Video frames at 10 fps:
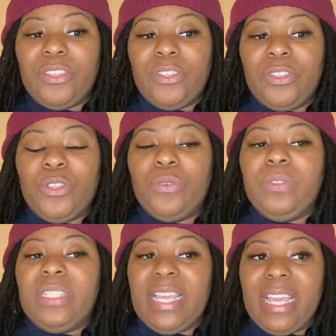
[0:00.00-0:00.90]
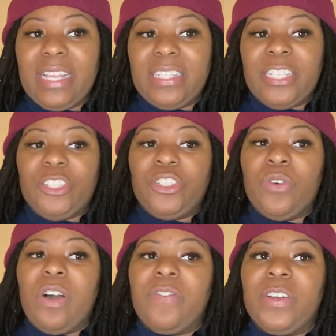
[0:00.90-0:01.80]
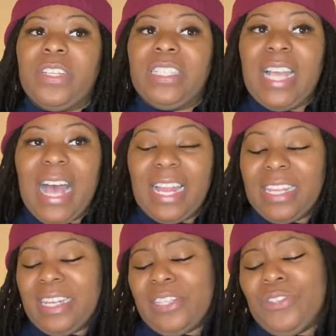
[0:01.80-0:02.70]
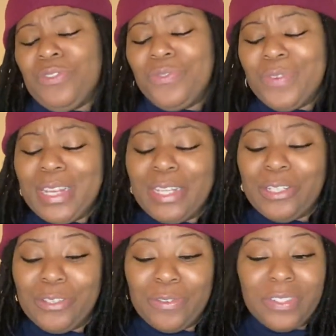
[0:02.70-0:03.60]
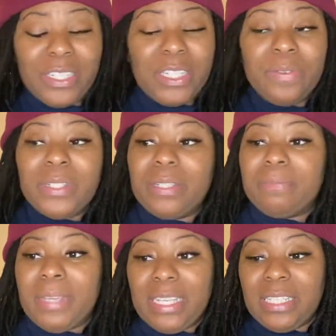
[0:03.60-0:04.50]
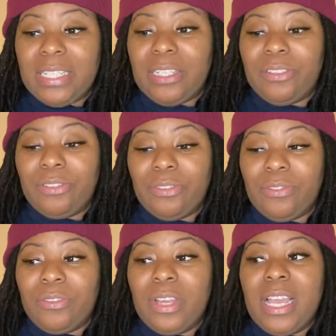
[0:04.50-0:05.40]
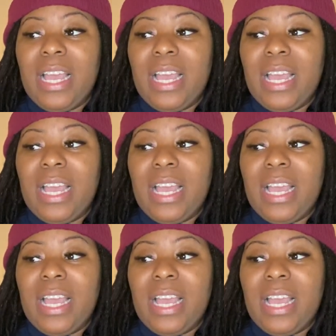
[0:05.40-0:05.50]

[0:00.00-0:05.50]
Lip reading: to dance and show off her talent and do what it do. She was amazing too.